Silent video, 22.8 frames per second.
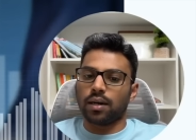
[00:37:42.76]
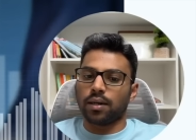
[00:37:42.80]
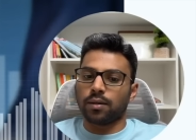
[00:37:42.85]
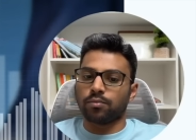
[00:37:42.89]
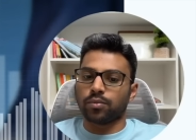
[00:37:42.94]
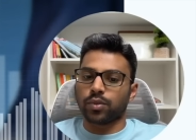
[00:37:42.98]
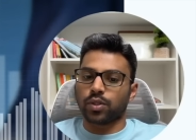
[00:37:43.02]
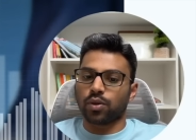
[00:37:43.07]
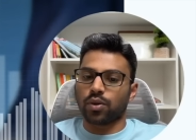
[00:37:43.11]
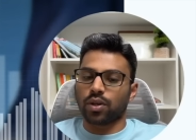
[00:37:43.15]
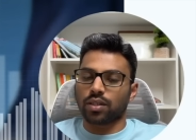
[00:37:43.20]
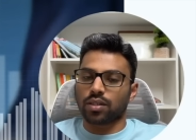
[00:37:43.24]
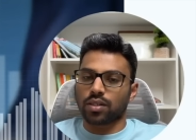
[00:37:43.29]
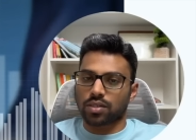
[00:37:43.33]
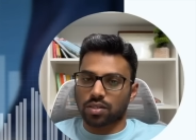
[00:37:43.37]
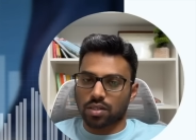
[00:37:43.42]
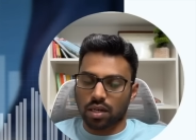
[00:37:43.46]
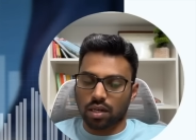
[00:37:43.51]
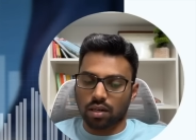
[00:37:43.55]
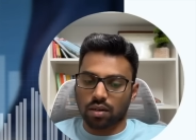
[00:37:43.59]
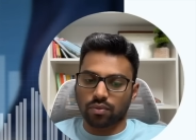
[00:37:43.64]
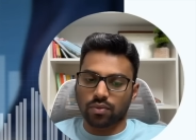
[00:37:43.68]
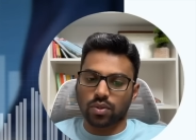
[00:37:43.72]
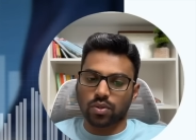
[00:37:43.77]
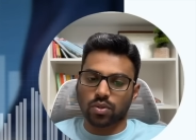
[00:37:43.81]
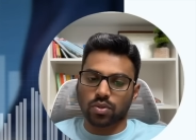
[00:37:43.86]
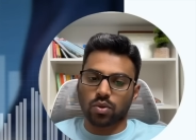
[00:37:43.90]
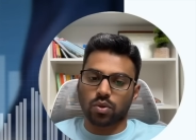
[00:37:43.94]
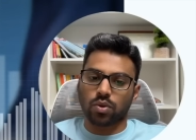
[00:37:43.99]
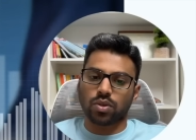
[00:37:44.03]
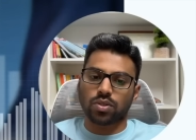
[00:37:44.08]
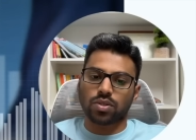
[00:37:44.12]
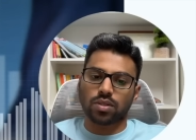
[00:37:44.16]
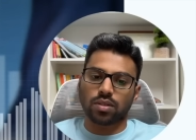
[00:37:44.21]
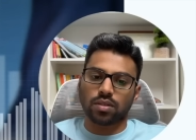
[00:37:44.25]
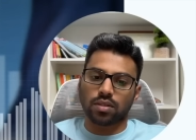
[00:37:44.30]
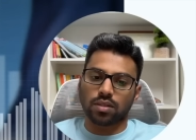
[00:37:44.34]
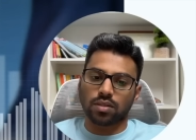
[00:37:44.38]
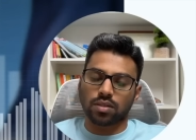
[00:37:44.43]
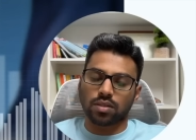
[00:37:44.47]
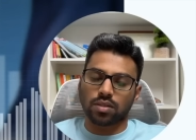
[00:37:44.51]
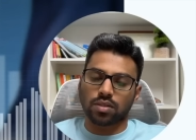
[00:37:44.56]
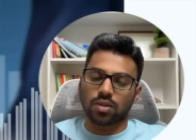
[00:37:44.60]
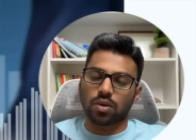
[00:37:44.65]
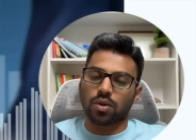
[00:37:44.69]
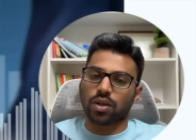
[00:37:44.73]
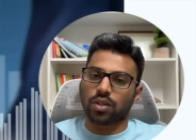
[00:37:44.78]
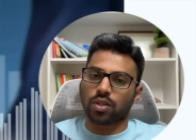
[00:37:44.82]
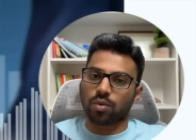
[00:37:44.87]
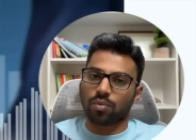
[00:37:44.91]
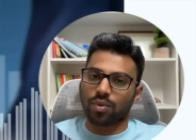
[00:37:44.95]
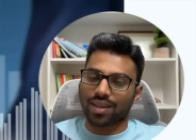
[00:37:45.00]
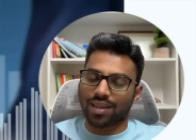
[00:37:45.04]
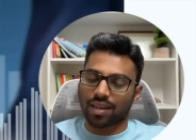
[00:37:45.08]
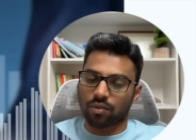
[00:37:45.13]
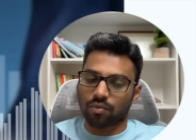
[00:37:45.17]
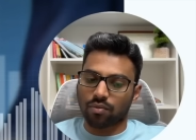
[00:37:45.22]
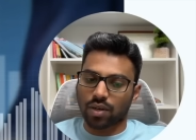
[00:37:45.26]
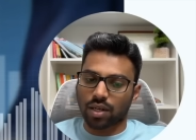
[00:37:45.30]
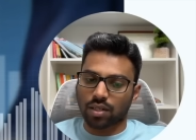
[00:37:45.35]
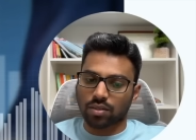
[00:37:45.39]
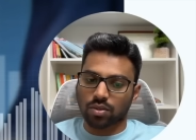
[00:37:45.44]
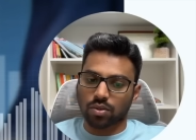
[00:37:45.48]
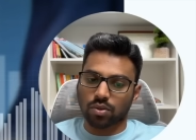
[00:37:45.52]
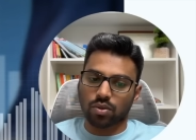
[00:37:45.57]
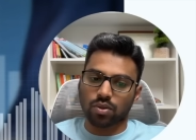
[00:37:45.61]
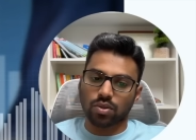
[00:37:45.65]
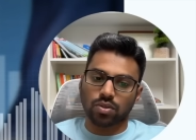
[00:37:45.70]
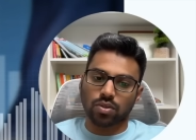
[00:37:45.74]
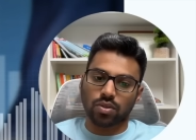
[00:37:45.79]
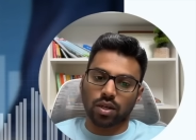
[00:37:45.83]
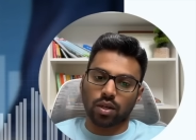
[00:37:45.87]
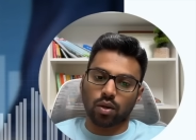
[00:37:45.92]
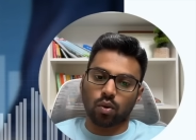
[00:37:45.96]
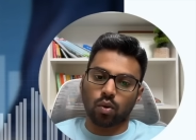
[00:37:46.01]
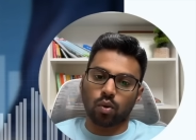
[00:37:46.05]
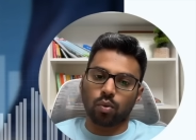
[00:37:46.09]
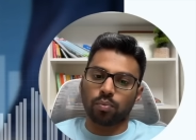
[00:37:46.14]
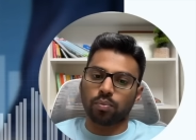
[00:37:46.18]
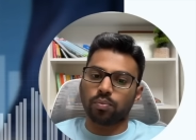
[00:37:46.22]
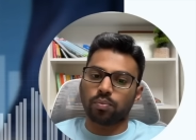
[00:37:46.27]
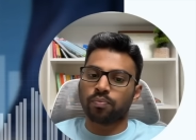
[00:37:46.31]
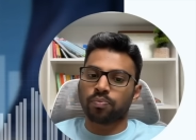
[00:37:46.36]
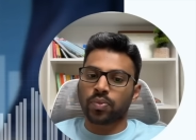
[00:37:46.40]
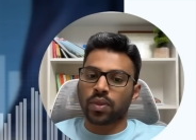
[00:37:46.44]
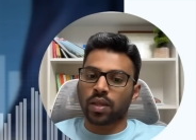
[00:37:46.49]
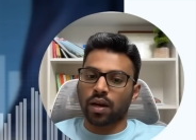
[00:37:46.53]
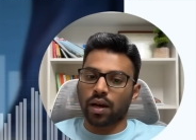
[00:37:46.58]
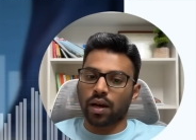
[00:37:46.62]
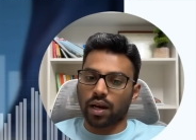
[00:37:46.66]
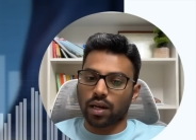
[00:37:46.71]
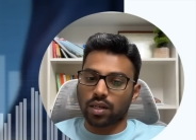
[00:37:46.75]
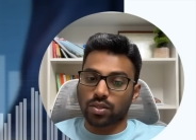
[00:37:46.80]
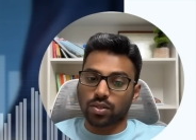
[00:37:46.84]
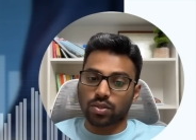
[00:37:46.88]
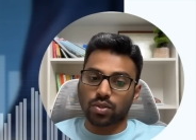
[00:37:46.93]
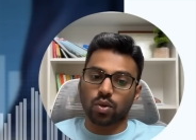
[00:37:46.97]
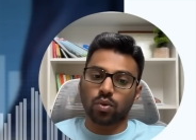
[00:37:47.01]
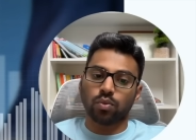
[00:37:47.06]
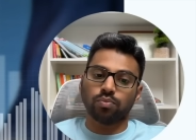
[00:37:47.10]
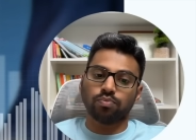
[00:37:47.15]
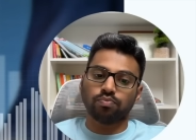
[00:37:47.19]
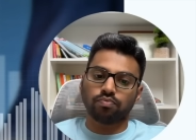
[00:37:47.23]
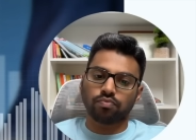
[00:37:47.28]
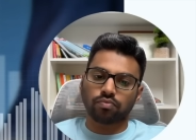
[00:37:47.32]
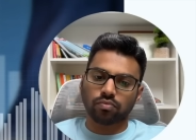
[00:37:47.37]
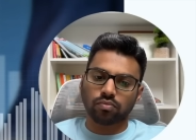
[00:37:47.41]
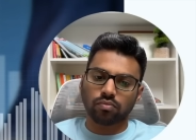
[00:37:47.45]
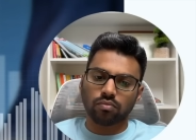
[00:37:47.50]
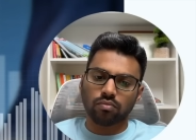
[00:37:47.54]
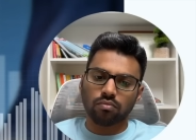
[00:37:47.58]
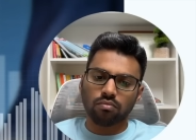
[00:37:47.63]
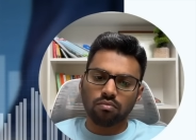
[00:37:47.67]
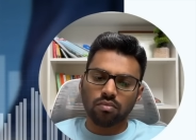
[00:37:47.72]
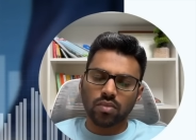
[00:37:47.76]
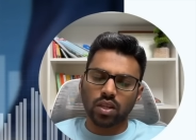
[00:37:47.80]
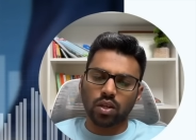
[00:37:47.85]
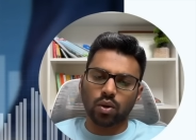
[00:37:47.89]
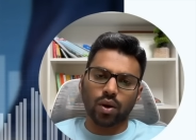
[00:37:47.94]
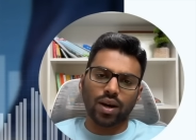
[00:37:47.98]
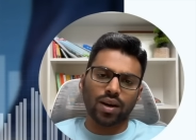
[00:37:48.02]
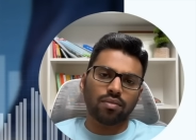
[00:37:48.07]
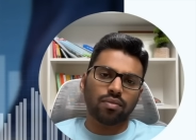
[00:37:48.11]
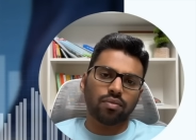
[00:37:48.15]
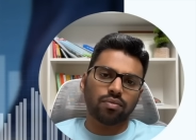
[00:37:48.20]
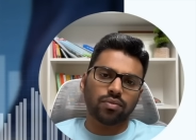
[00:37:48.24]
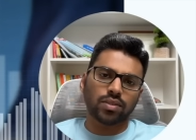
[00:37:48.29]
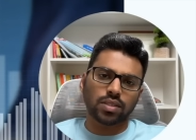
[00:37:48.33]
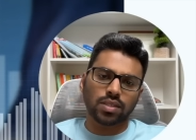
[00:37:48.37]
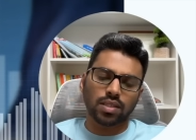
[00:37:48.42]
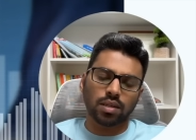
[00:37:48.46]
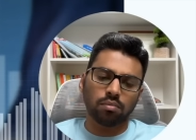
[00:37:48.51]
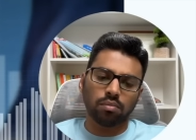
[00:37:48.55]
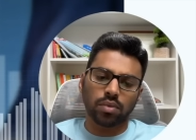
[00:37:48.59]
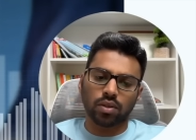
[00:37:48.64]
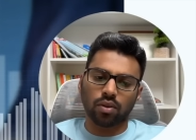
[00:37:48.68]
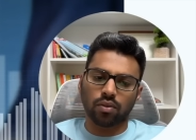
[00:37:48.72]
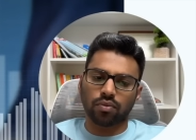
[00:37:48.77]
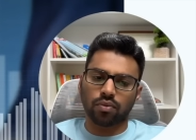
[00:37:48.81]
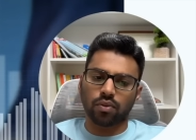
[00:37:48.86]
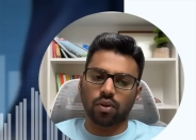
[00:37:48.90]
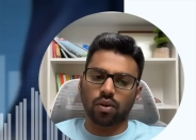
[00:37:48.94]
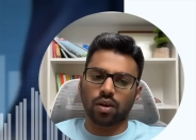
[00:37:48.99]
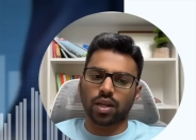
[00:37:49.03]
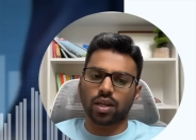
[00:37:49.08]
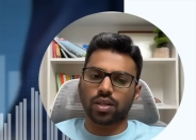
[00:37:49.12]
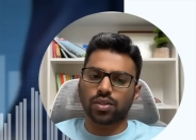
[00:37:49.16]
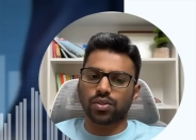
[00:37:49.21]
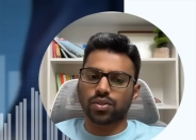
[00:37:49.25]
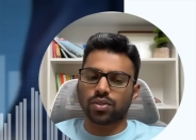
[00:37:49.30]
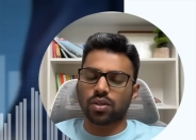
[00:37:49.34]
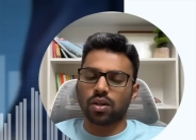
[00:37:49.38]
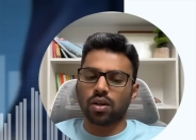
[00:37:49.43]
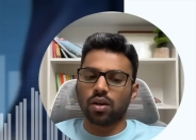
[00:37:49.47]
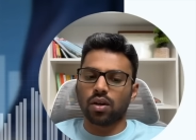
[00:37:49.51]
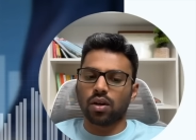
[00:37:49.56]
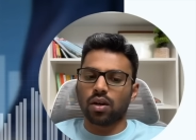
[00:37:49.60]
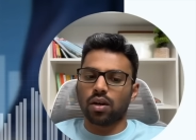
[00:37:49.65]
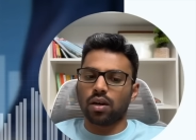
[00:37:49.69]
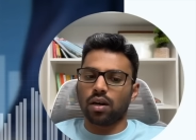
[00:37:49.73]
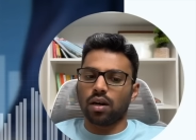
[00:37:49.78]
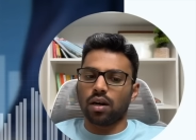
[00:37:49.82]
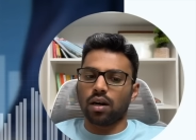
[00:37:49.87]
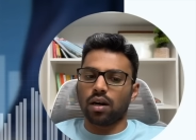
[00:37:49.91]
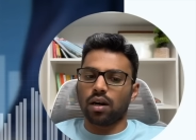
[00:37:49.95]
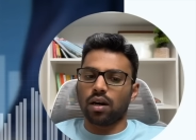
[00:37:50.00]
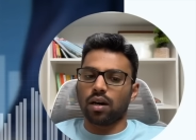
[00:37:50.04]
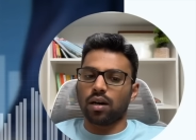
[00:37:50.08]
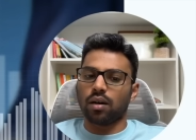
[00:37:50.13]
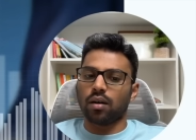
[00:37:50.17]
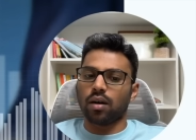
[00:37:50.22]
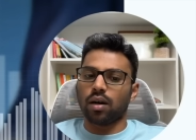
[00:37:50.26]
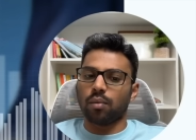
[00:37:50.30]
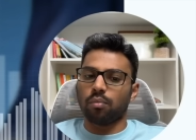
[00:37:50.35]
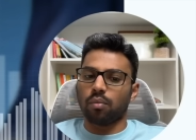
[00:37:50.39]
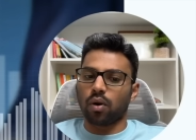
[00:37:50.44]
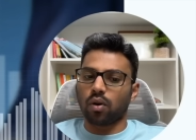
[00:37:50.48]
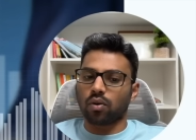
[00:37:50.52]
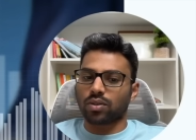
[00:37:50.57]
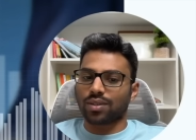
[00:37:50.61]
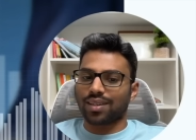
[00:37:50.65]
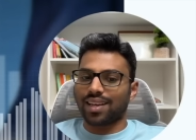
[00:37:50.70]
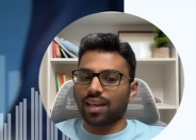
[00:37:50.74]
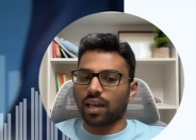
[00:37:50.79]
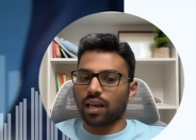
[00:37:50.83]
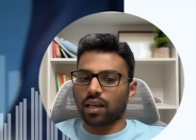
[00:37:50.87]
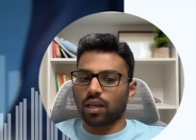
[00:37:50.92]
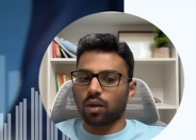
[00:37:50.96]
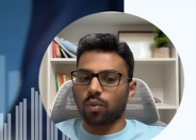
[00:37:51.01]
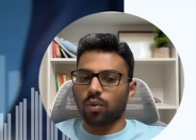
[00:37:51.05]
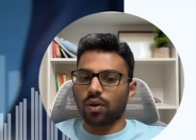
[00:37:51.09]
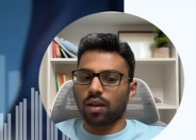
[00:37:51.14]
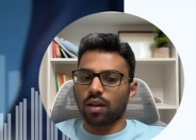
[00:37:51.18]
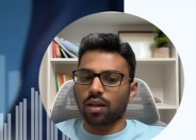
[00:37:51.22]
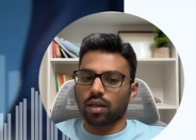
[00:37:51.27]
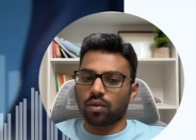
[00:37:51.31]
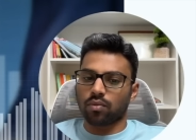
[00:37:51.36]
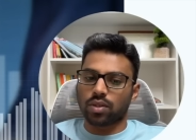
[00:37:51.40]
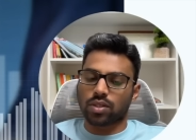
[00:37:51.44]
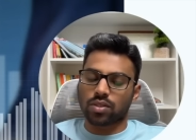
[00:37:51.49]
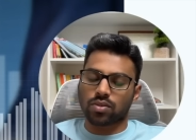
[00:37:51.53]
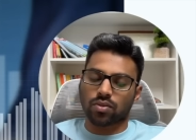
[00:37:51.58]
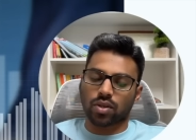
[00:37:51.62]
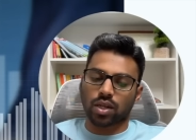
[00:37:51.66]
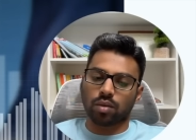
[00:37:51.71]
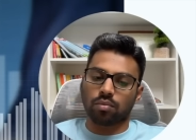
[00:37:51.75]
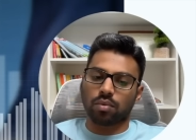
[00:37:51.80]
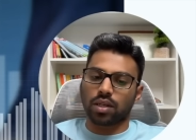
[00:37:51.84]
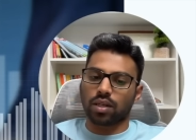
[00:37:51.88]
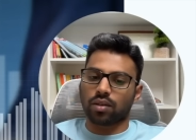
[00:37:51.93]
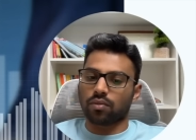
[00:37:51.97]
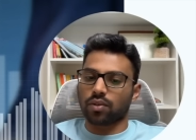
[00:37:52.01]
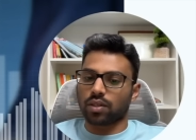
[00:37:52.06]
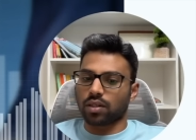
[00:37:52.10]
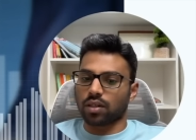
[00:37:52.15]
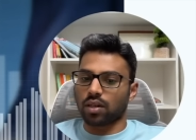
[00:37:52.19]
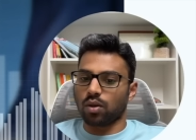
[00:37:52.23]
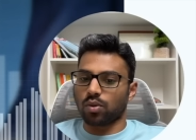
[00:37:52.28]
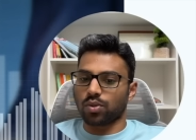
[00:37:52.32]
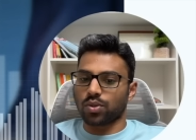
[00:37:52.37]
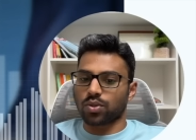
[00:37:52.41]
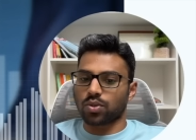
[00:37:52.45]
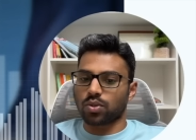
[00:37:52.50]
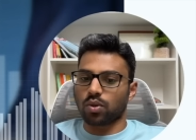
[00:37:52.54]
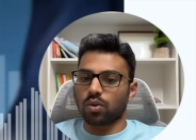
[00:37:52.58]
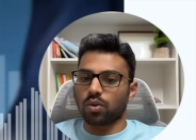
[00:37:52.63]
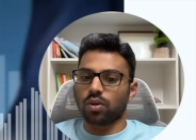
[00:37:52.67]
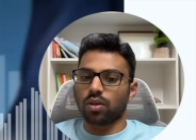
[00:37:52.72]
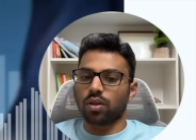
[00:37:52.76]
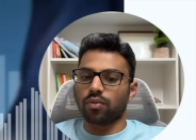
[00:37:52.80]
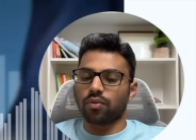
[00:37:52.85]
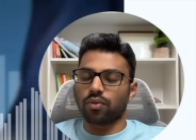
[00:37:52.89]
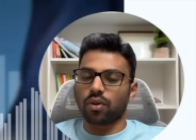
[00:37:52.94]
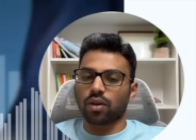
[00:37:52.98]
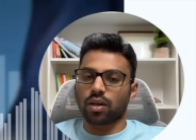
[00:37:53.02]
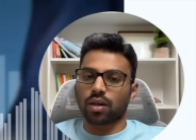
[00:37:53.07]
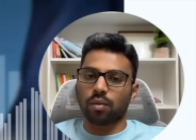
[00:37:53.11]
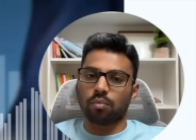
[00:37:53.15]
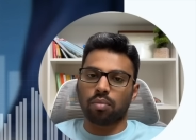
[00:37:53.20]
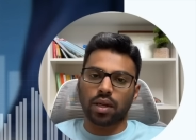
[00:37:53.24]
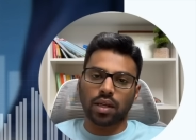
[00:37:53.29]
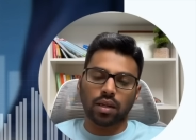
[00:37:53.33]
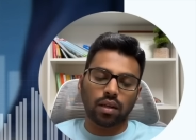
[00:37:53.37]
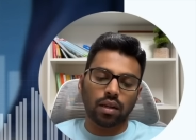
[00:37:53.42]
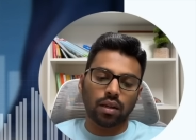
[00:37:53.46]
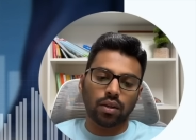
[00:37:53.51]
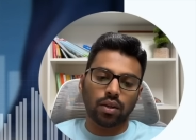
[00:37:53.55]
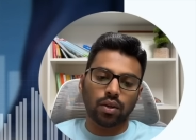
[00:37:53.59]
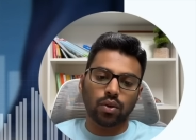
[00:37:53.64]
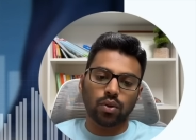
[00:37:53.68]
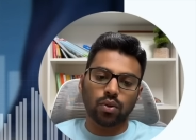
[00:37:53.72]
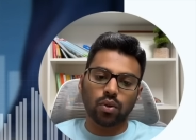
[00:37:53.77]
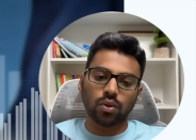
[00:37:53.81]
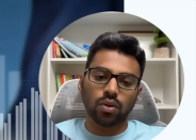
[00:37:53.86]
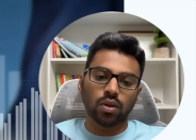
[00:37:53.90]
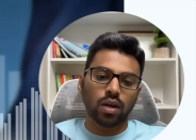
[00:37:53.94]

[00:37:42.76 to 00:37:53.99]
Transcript: during the start of this course. This is going to be an advanced course. I assume you have some bit of knowledge about KQL, Eventstream and Eventhouse. So if you're completely new,